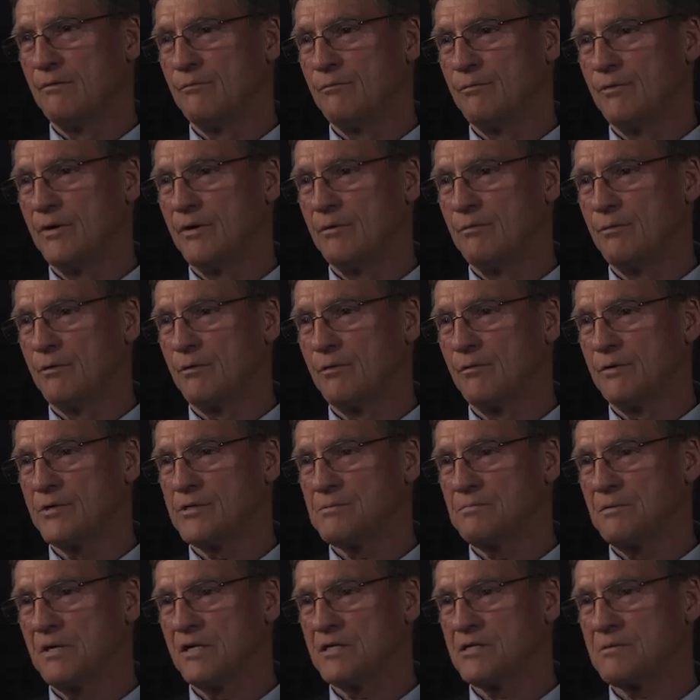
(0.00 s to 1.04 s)
We were
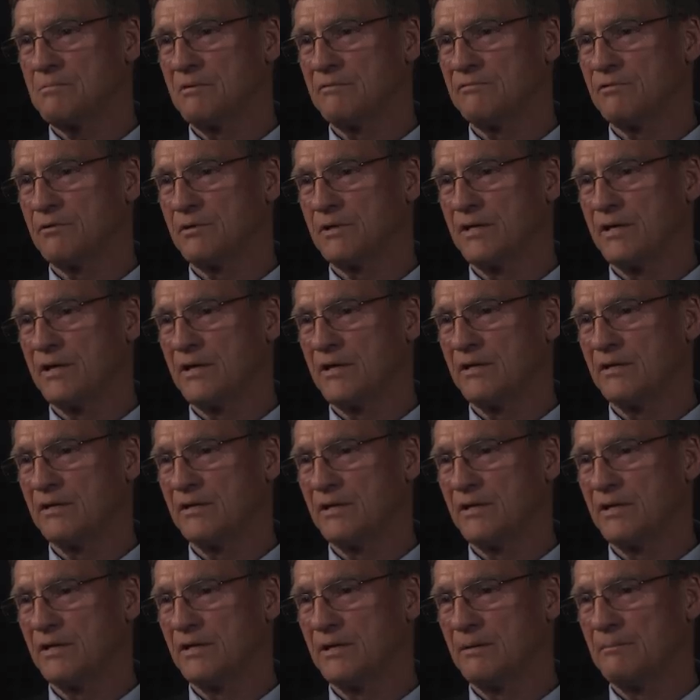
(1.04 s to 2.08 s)
responsible for getting
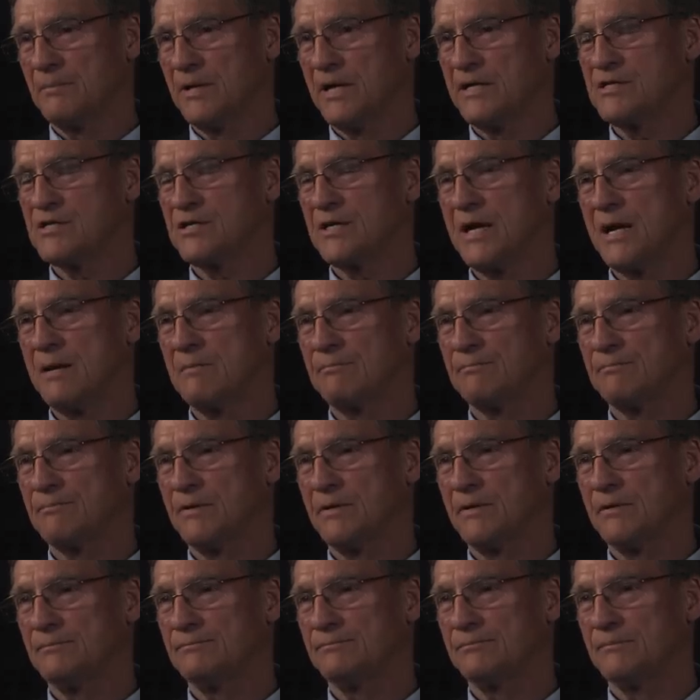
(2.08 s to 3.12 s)
the uh, base camp
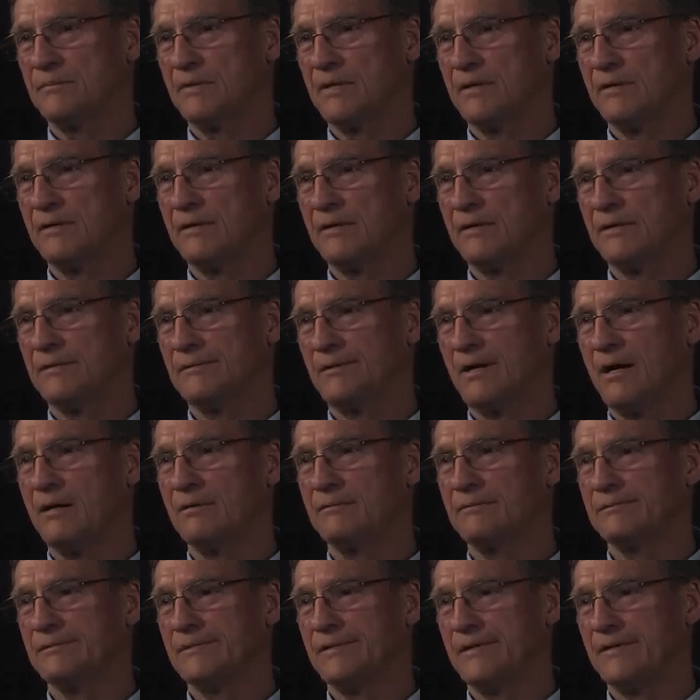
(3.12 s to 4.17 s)
uh, uh,
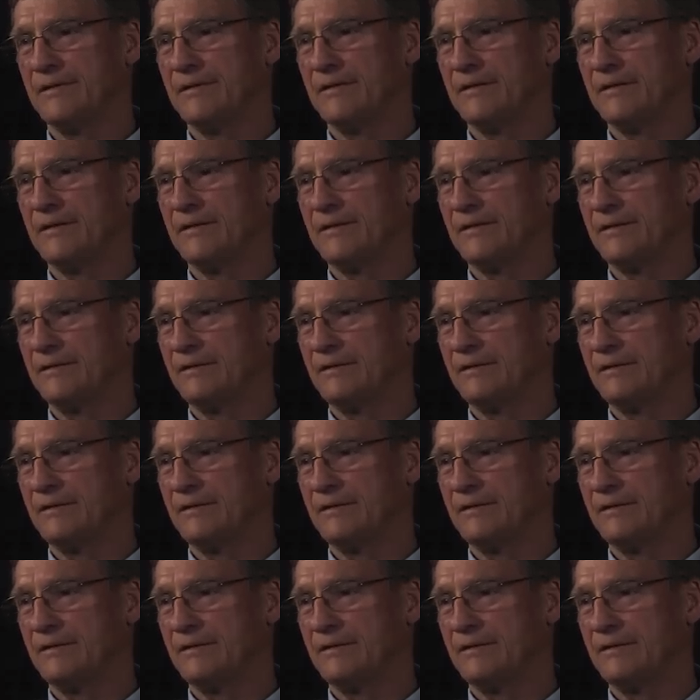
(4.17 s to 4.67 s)
uh,